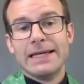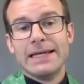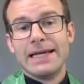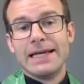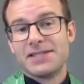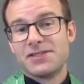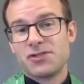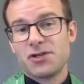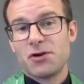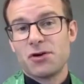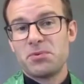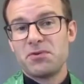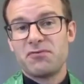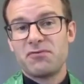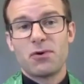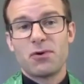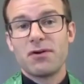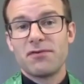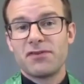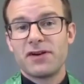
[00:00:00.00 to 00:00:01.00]
And so
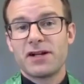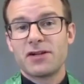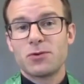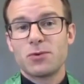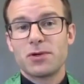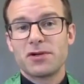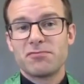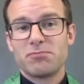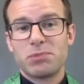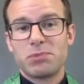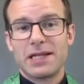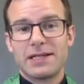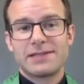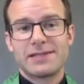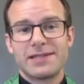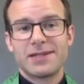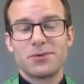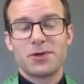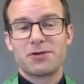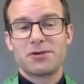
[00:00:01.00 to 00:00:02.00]
before a final word of
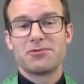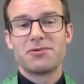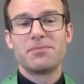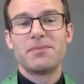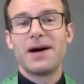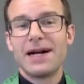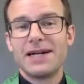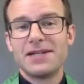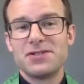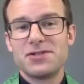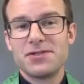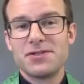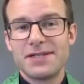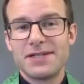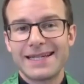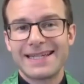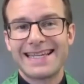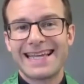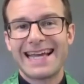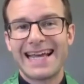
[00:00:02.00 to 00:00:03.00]
blessing, I want to remind you
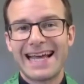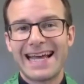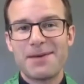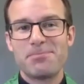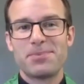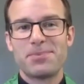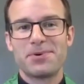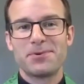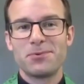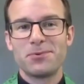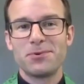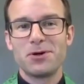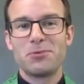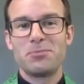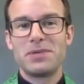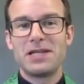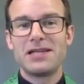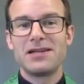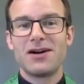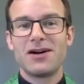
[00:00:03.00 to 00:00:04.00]
that Kep will
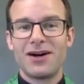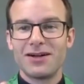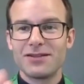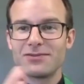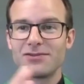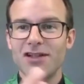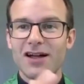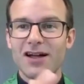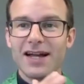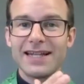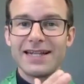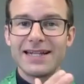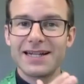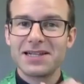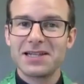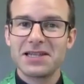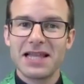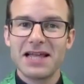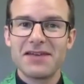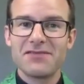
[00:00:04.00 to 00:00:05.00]
be online at
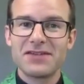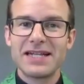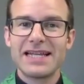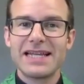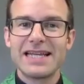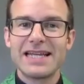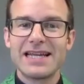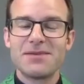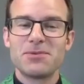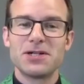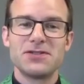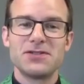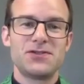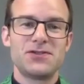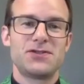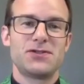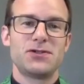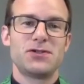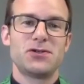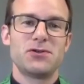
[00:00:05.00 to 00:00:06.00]
11 a.m. on
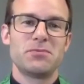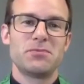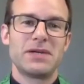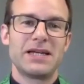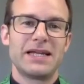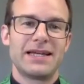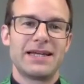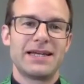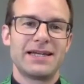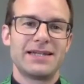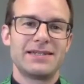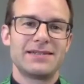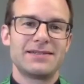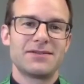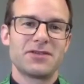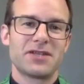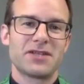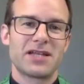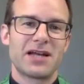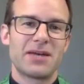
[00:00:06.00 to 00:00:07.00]
Zoom and
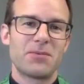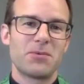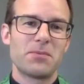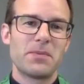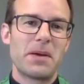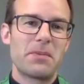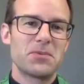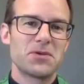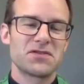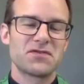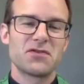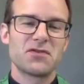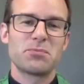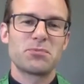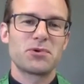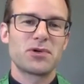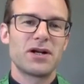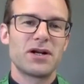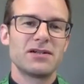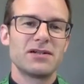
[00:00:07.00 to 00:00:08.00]
with a couple members of
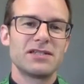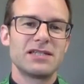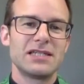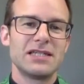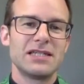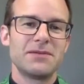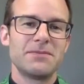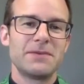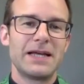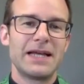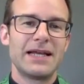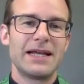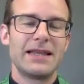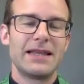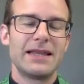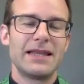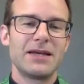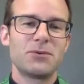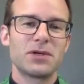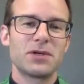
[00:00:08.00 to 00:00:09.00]
her prayer team,
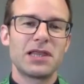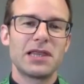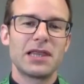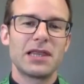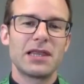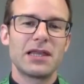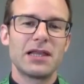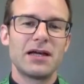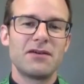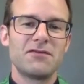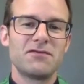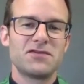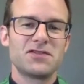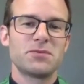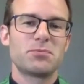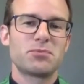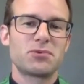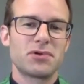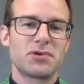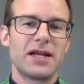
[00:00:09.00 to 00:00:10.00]
and they would love
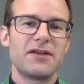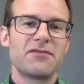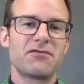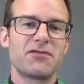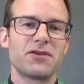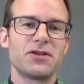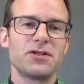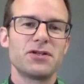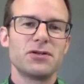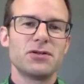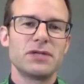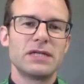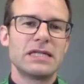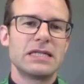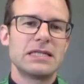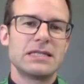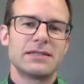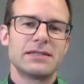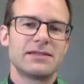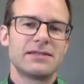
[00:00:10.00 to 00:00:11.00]
to pray for you
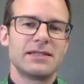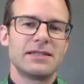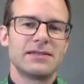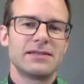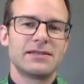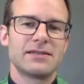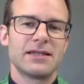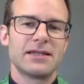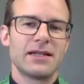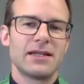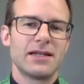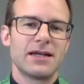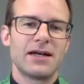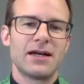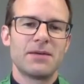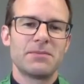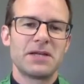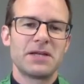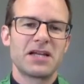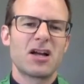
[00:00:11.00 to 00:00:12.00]
in this season
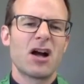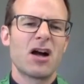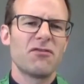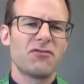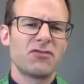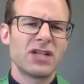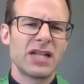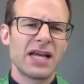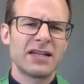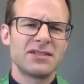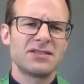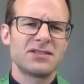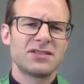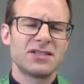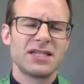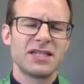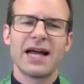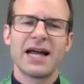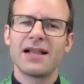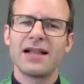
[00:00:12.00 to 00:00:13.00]
in
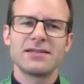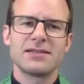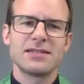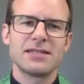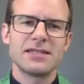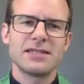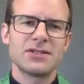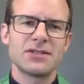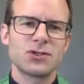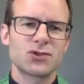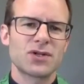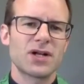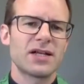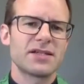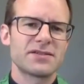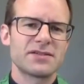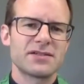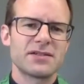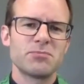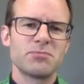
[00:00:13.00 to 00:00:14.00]
confidentiality and
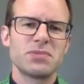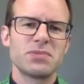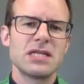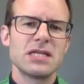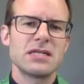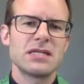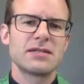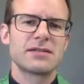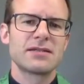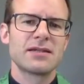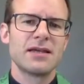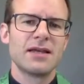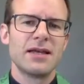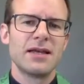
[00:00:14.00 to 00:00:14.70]
trust and peace.